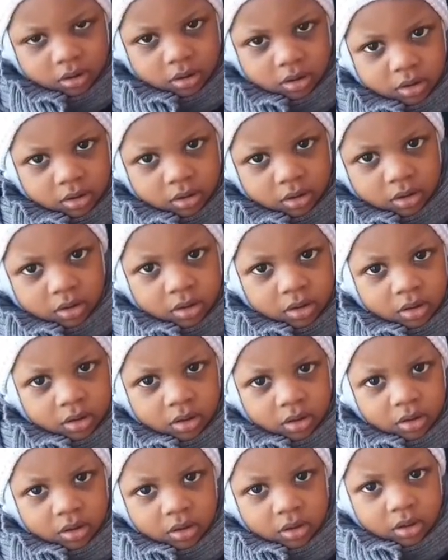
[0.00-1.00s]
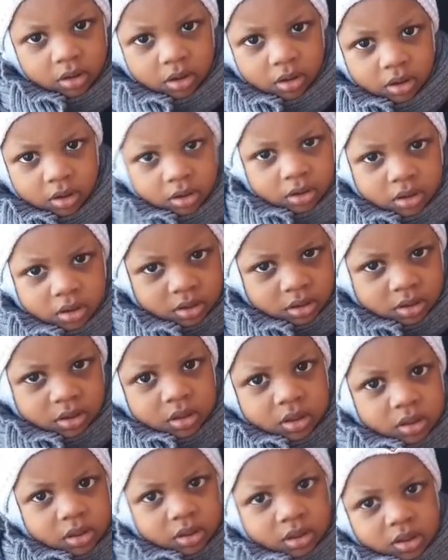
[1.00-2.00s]
You cannot go, eh? Don't worry,
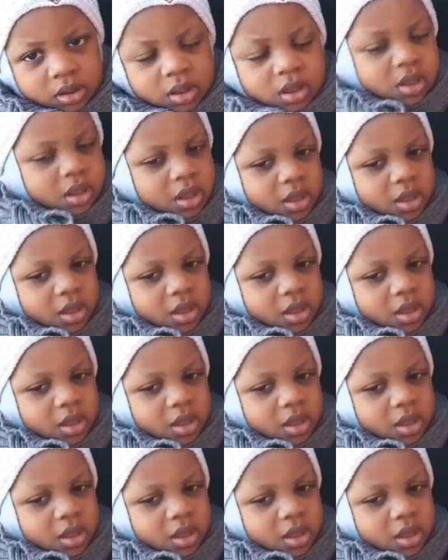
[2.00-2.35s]
next year.